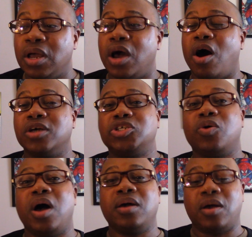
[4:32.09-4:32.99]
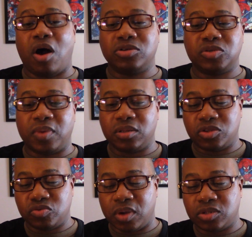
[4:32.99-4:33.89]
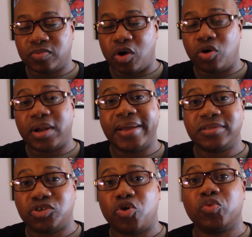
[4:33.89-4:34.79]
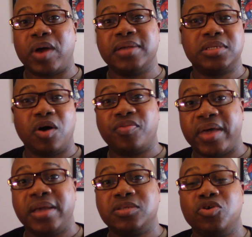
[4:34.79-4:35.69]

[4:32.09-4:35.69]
Also, to my online stores where I sell things.